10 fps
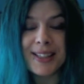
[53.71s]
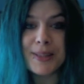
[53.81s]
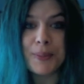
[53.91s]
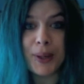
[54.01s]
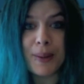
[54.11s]

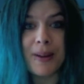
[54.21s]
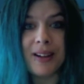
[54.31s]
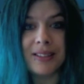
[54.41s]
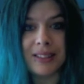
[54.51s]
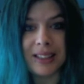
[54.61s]
to put it
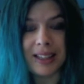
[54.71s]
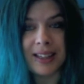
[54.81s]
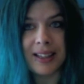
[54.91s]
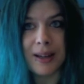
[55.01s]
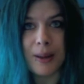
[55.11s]

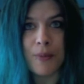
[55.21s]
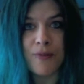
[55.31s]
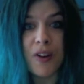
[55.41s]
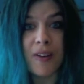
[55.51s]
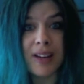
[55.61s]
mildly,
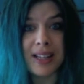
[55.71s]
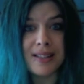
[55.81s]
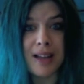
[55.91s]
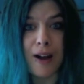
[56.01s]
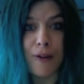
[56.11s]
very
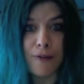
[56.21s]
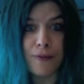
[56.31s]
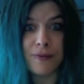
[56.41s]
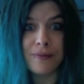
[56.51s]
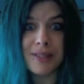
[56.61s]

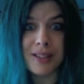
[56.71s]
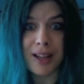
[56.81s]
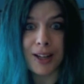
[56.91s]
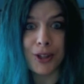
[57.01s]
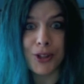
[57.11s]
tough
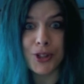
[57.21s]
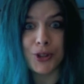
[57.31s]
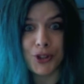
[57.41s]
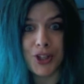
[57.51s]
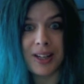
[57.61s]

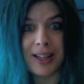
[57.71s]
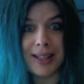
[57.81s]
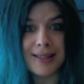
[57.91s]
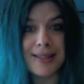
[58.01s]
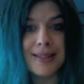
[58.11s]
psychological
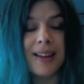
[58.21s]
journeys.